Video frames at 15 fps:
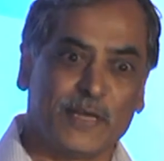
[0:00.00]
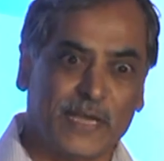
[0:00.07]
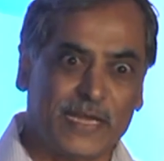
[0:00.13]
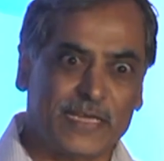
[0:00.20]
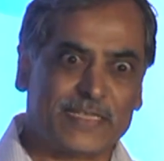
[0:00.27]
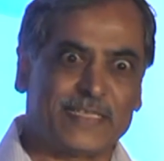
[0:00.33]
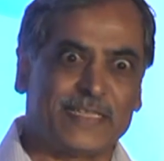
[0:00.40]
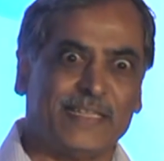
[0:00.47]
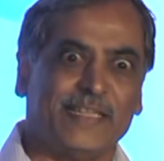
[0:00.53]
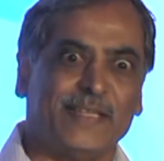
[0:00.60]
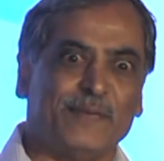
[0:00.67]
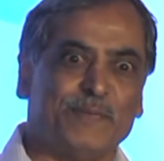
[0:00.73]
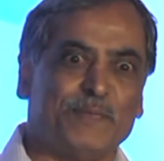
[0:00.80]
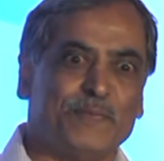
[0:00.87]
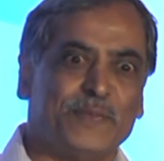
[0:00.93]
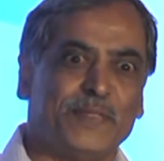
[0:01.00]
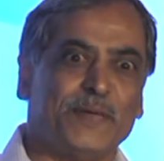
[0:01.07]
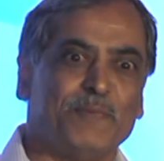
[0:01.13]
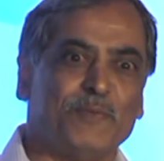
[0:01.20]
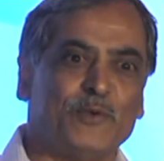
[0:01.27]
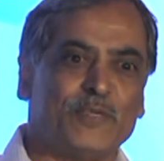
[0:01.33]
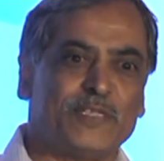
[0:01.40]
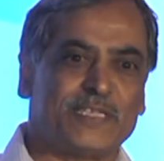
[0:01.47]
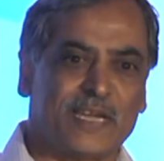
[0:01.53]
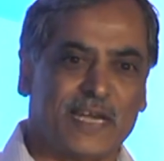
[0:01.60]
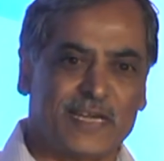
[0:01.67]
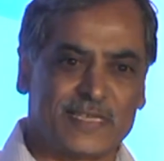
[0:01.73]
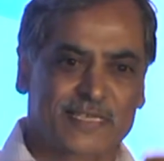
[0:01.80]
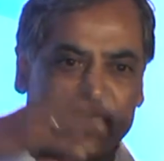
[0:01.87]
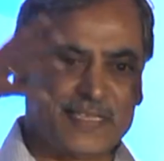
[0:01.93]
It's the moon
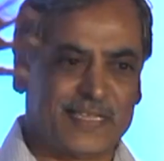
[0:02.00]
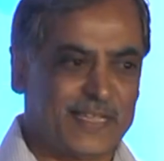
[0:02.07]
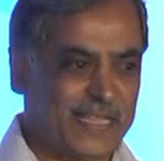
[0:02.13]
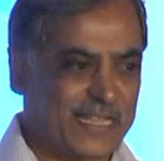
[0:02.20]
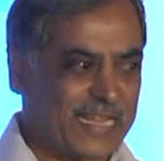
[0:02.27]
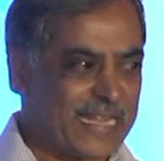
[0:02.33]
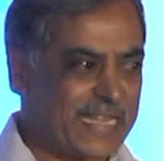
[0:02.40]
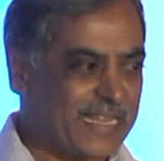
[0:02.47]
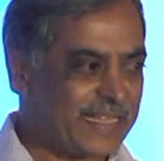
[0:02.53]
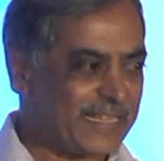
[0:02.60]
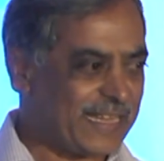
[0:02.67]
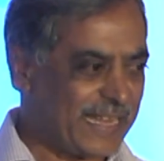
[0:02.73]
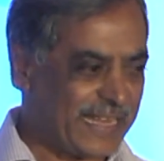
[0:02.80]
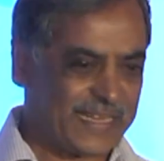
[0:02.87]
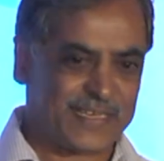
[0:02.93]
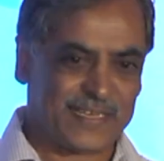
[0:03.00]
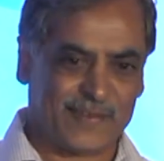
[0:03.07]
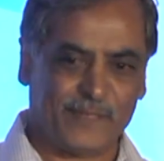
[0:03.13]
starts getting the light.